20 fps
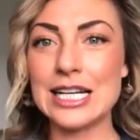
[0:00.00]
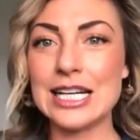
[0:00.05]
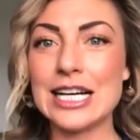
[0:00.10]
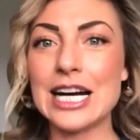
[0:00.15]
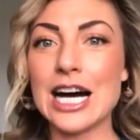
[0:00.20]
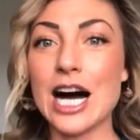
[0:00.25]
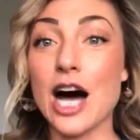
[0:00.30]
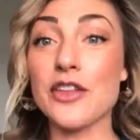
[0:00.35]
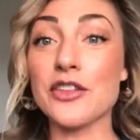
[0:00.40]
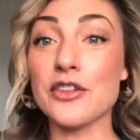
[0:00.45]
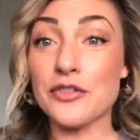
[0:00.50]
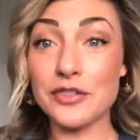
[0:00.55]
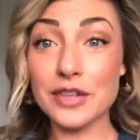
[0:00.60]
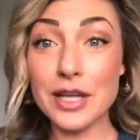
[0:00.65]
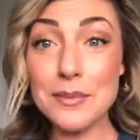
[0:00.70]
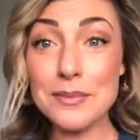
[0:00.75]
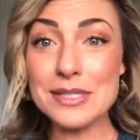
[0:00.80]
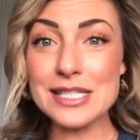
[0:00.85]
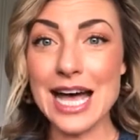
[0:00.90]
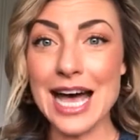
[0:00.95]
On the flip
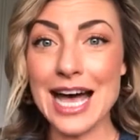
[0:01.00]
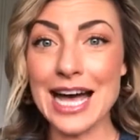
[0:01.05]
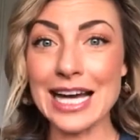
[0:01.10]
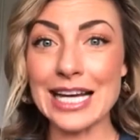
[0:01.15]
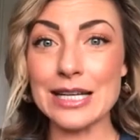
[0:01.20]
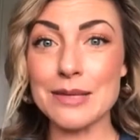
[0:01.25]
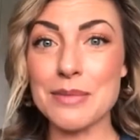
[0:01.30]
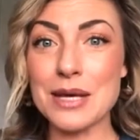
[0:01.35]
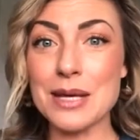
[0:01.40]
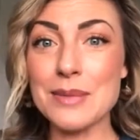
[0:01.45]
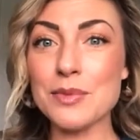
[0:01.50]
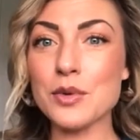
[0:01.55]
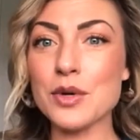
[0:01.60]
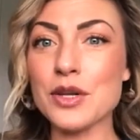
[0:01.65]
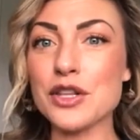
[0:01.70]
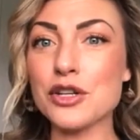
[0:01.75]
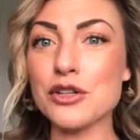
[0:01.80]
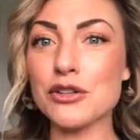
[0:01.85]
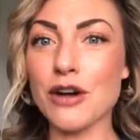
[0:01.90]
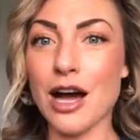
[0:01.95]
side, people with
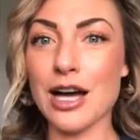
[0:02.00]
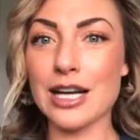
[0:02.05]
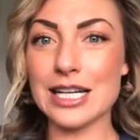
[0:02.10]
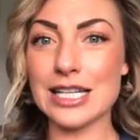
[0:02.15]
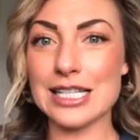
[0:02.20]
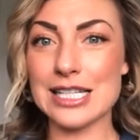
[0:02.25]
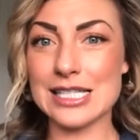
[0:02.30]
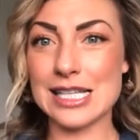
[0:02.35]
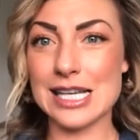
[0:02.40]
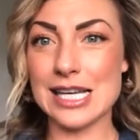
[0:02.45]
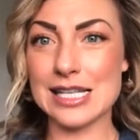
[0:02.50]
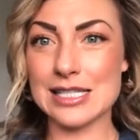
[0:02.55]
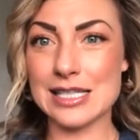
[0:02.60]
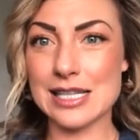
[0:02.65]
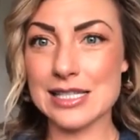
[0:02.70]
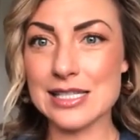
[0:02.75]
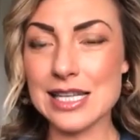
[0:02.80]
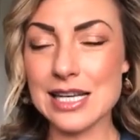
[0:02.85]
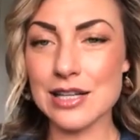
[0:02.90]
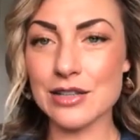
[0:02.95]
chronic diseases,
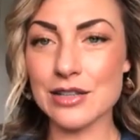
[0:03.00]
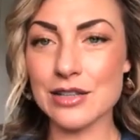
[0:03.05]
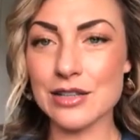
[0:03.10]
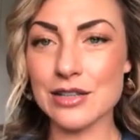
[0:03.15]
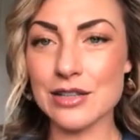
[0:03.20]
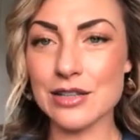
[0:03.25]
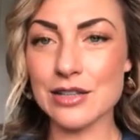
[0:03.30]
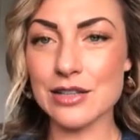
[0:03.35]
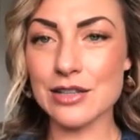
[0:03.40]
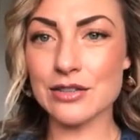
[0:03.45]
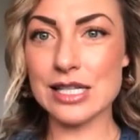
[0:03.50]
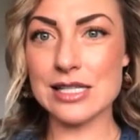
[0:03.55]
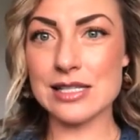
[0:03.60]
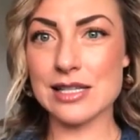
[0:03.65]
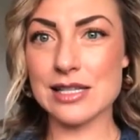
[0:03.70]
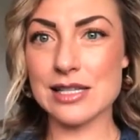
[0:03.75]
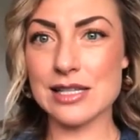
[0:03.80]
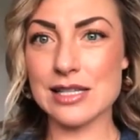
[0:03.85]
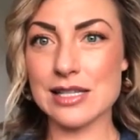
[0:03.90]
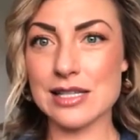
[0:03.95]

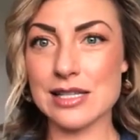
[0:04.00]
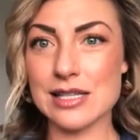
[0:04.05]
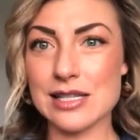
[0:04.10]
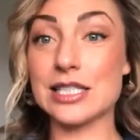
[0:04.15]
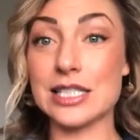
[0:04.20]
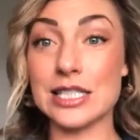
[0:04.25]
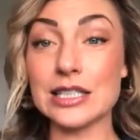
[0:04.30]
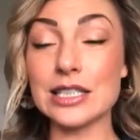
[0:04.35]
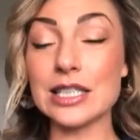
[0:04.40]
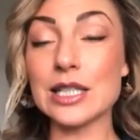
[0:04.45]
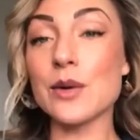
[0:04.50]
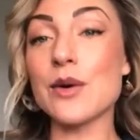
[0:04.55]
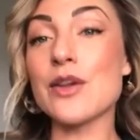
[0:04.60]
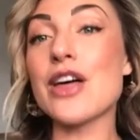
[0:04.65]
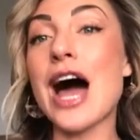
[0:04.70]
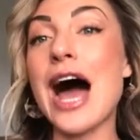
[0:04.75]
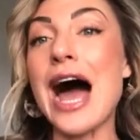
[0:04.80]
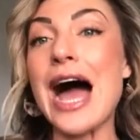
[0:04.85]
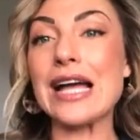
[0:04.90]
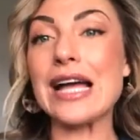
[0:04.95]
illnesses, are
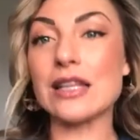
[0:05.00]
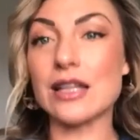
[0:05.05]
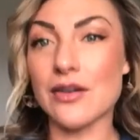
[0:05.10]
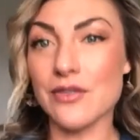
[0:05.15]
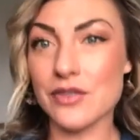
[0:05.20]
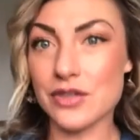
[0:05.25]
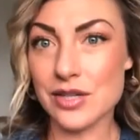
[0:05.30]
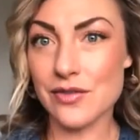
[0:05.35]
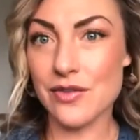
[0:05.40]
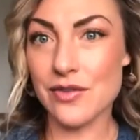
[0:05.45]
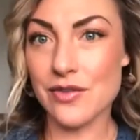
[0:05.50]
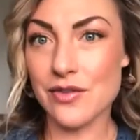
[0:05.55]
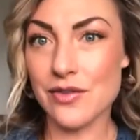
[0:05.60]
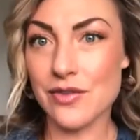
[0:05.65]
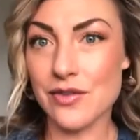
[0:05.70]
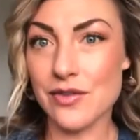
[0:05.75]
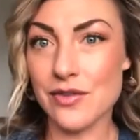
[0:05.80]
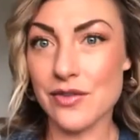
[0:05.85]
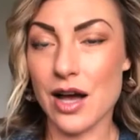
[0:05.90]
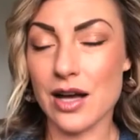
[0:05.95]
dealing with high levels of
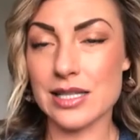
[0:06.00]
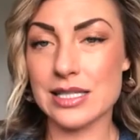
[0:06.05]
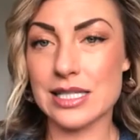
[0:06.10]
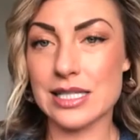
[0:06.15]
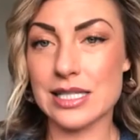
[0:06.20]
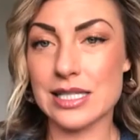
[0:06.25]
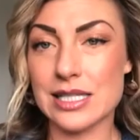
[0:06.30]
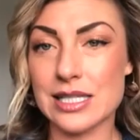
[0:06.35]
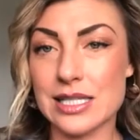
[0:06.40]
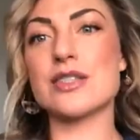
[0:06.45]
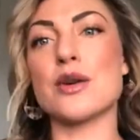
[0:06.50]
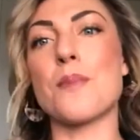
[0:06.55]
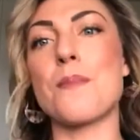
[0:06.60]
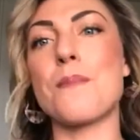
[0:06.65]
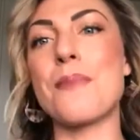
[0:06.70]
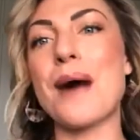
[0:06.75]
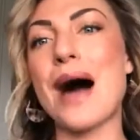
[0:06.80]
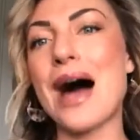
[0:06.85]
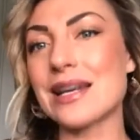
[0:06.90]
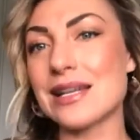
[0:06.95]
oxidative stress because
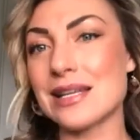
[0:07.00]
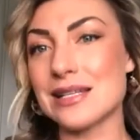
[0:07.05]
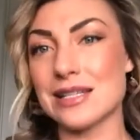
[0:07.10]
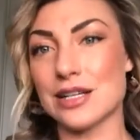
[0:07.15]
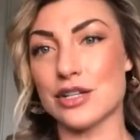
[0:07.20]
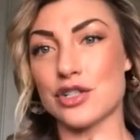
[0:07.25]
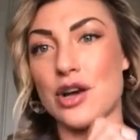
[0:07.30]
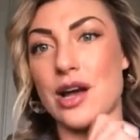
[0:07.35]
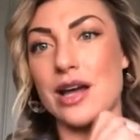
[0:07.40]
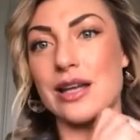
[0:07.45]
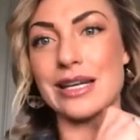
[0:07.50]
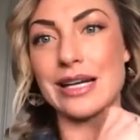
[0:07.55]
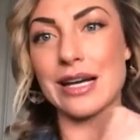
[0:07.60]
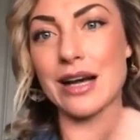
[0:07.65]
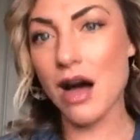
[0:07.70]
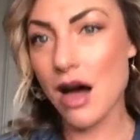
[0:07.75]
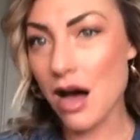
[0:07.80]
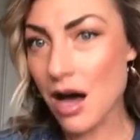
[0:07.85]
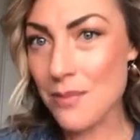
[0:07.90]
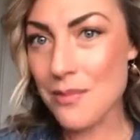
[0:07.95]
their bodies are trying to
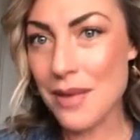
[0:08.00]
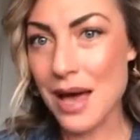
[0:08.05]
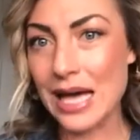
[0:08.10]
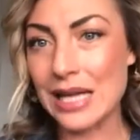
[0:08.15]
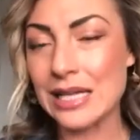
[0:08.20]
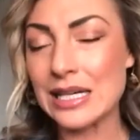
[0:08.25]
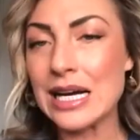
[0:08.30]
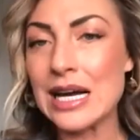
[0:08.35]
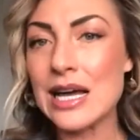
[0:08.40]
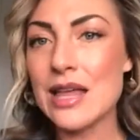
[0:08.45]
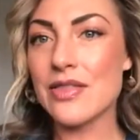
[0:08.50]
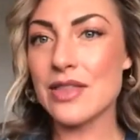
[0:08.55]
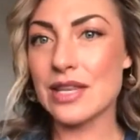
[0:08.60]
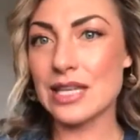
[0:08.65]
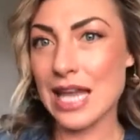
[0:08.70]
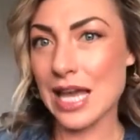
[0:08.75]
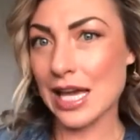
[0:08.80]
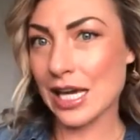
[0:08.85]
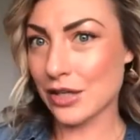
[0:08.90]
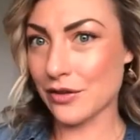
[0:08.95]
combat the
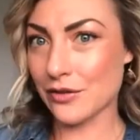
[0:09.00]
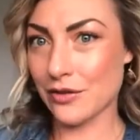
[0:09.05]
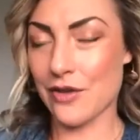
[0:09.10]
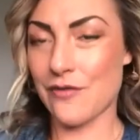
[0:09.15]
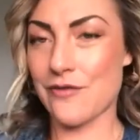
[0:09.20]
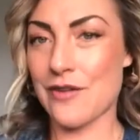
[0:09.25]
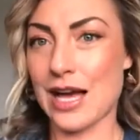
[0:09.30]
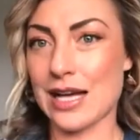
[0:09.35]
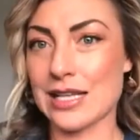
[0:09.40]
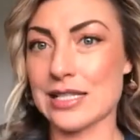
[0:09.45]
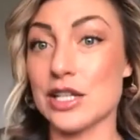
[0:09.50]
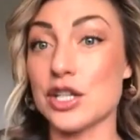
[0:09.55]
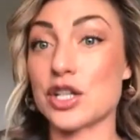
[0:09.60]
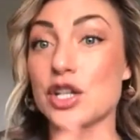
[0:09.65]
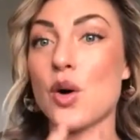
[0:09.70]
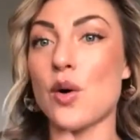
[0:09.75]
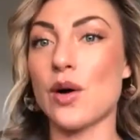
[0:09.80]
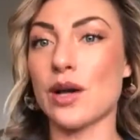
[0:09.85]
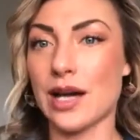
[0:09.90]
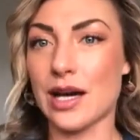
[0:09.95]
negative effects that are
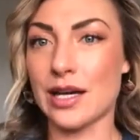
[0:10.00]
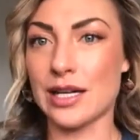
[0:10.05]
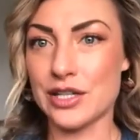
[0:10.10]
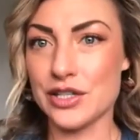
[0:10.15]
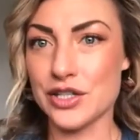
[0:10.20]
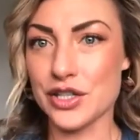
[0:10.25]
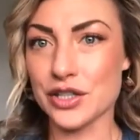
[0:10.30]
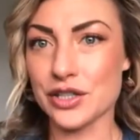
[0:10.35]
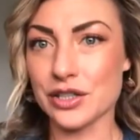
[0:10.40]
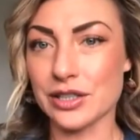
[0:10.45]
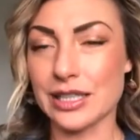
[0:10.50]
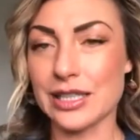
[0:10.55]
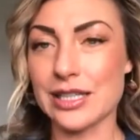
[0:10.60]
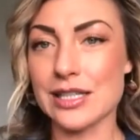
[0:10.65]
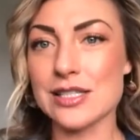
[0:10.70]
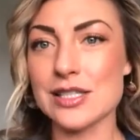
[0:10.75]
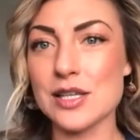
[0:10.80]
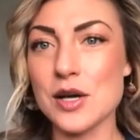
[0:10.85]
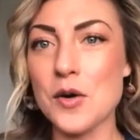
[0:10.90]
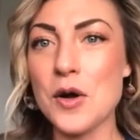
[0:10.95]
going on internally.
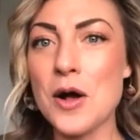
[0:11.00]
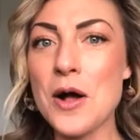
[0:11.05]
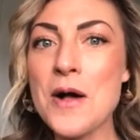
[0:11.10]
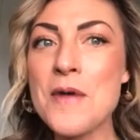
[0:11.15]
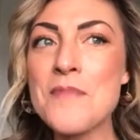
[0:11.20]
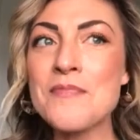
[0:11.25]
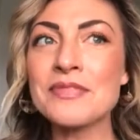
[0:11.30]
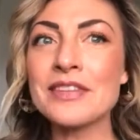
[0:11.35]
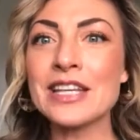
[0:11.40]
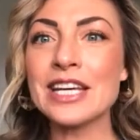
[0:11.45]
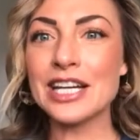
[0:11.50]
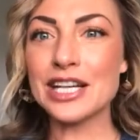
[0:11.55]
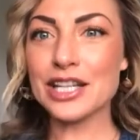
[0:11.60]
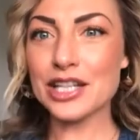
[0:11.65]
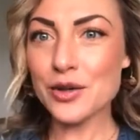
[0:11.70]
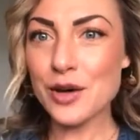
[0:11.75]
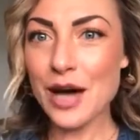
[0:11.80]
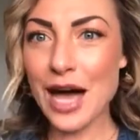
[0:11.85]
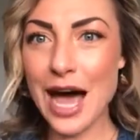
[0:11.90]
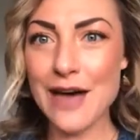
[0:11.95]
So here
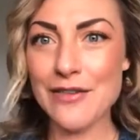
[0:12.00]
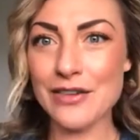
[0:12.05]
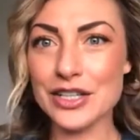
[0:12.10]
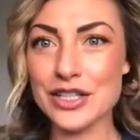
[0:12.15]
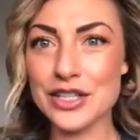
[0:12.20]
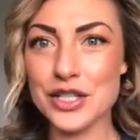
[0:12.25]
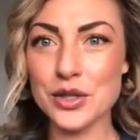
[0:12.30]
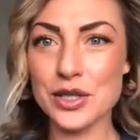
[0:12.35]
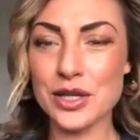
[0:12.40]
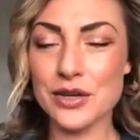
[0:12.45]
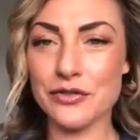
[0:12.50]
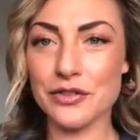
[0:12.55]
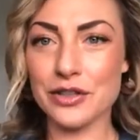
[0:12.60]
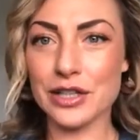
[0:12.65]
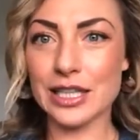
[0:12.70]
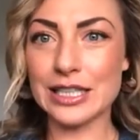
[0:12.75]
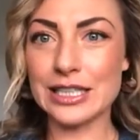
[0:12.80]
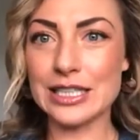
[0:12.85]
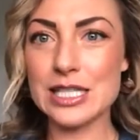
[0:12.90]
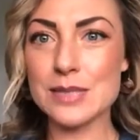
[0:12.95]
you have it, two
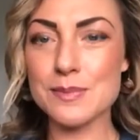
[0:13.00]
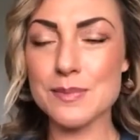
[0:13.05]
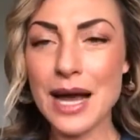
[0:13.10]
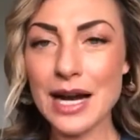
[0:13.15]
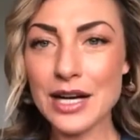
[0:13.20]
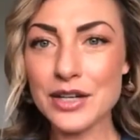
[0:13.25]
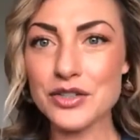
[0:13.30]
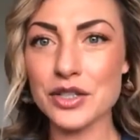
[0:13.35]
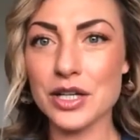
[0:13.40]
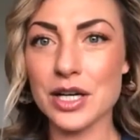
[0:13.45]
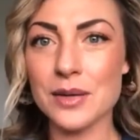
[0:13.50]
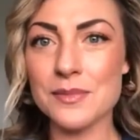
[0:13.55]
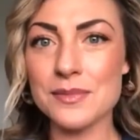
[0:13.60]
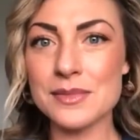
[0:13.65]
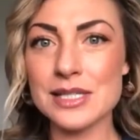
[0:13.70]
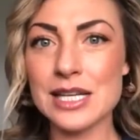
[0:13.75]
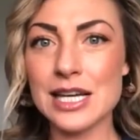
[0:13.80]
different spectrums.